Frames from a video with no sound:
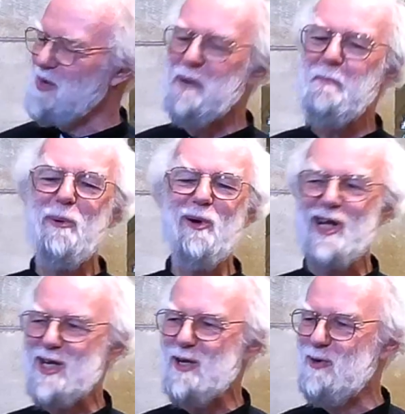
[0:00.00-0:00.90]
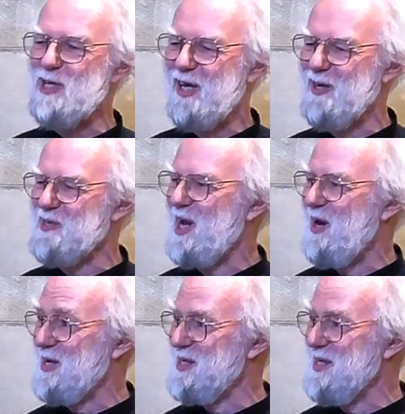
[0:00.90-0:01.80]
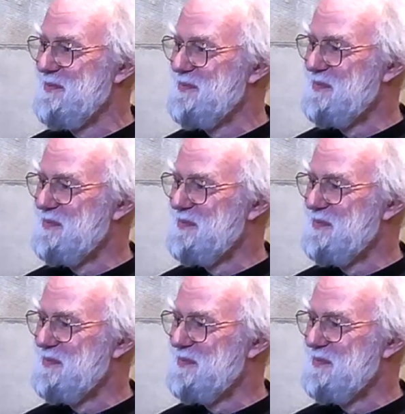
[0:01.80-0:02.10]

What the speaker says: like a completely ridiculous character.